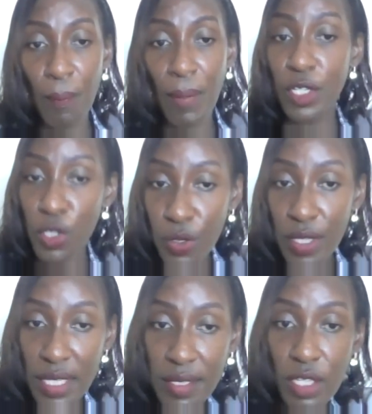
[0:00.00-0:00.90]
But due to
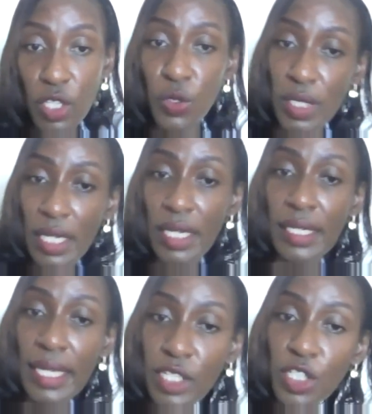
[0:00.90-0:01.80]
this unique
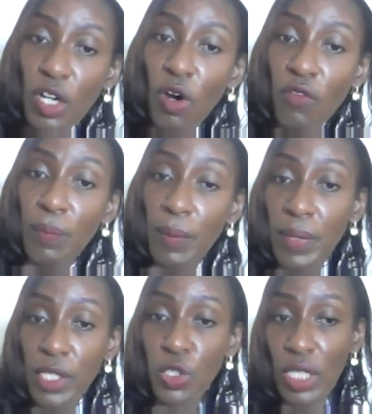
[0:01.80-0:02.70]
nature of a
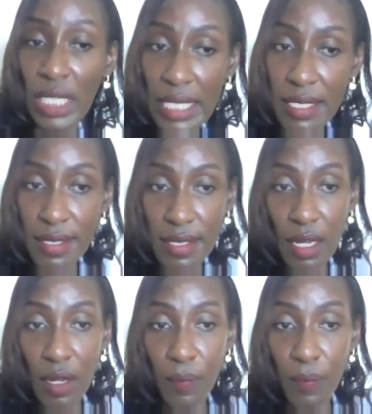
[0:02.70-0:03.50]
perpetual lease